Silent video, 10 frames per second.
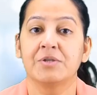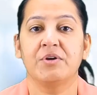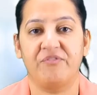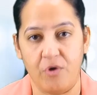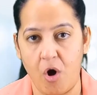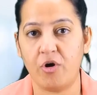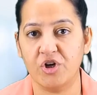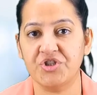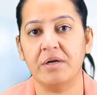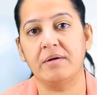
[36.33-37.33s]
so if long
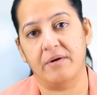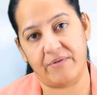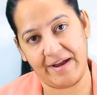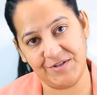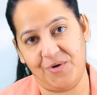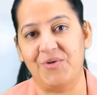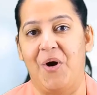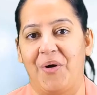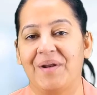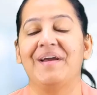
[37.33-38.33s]
question write down
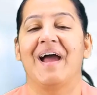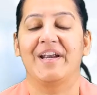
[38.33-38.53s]
all.